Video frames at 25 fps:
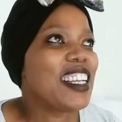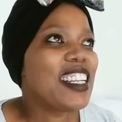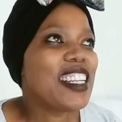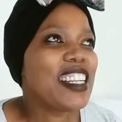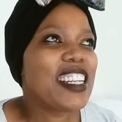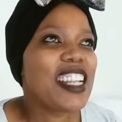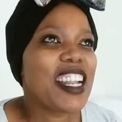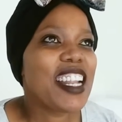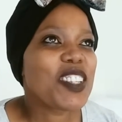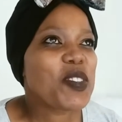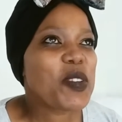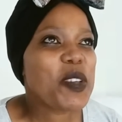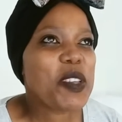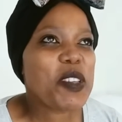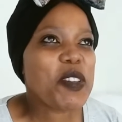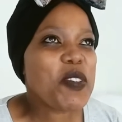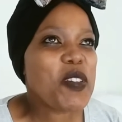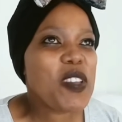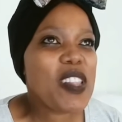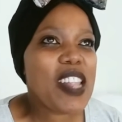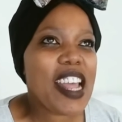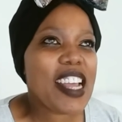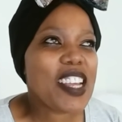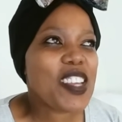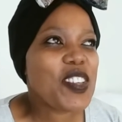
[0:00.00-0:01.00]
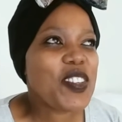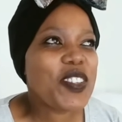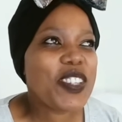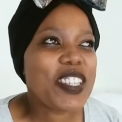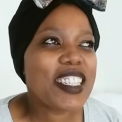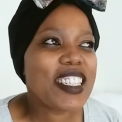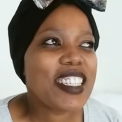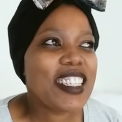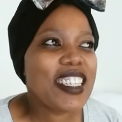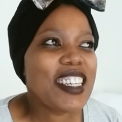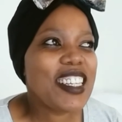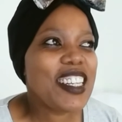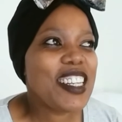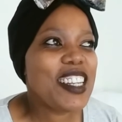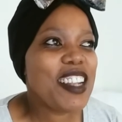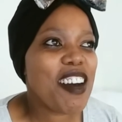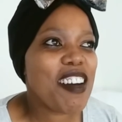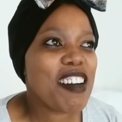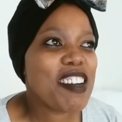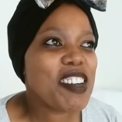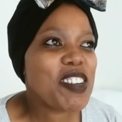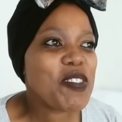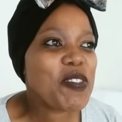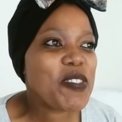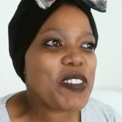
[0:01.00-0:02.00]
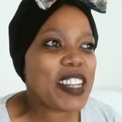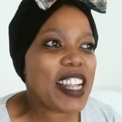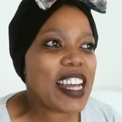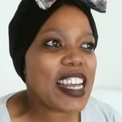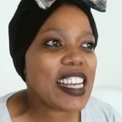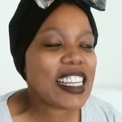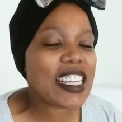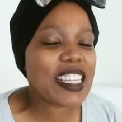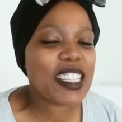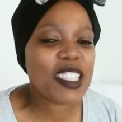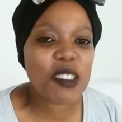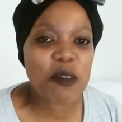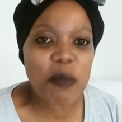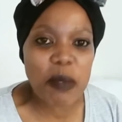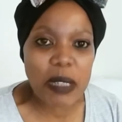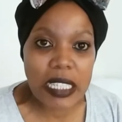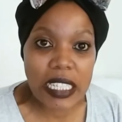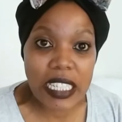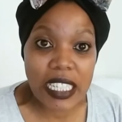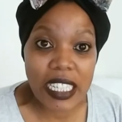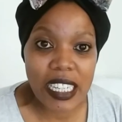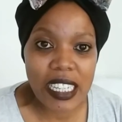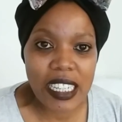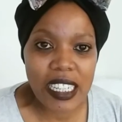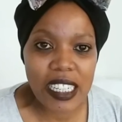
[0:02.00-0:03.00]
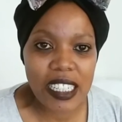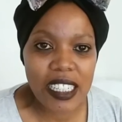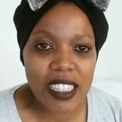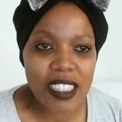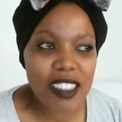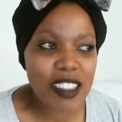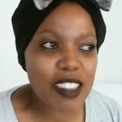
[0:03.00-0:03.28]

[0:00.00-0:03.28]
That's where you see a lot of like expression,